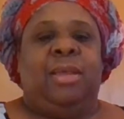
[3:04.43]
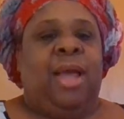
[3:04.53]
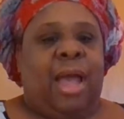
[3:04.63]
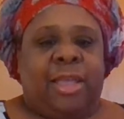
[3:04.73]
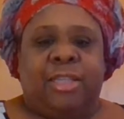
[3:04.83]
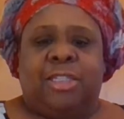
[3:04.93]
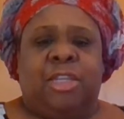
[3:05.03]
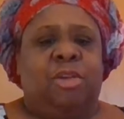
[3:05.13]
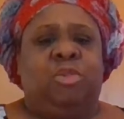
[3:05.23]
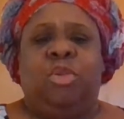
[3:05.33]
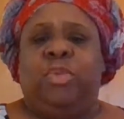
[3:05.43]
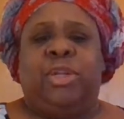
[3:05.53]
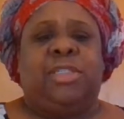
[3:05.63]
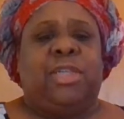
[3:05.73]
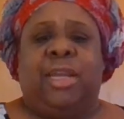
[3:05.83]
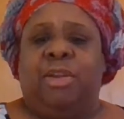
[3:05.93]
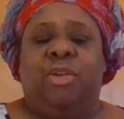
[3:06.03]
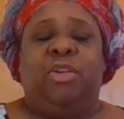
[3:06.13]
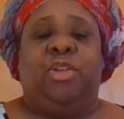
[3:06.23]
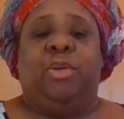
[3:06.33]
God can still do what he said he's
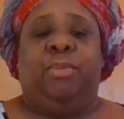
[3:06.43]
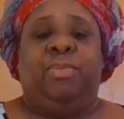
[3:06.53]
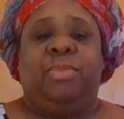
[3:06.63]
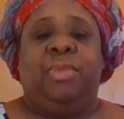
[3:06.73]
going to do.